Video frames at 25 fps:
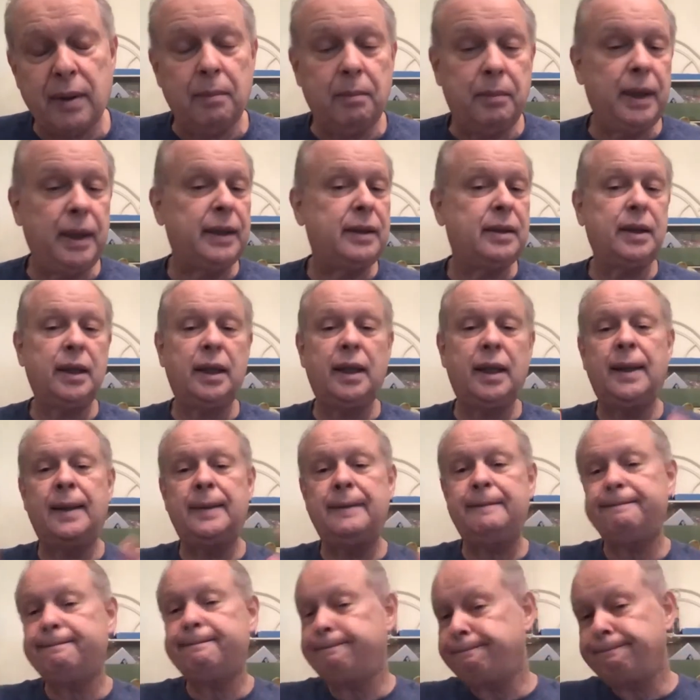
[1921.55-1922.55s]
But, uh,
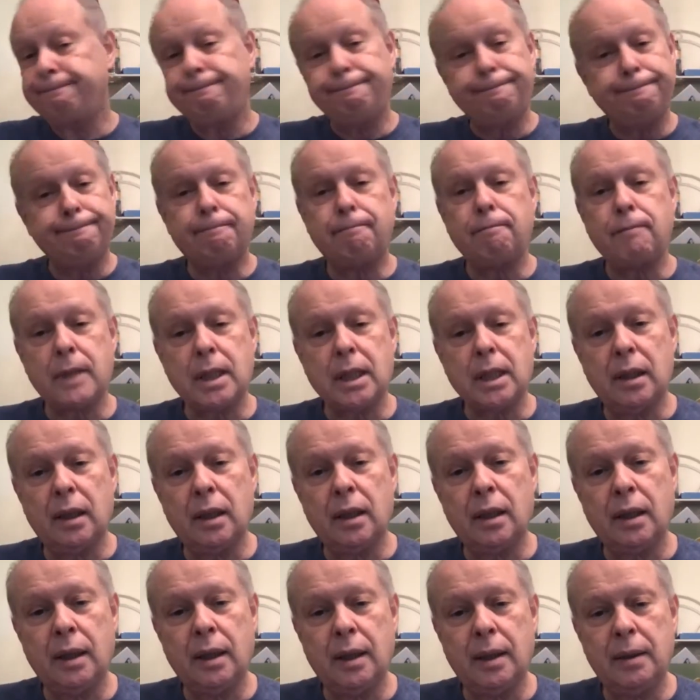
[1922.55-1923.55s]

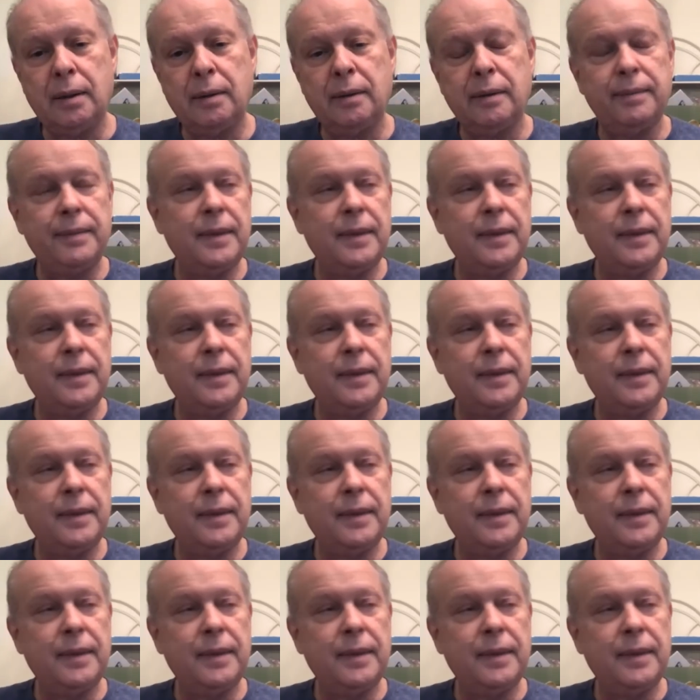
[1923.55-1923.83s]
uh,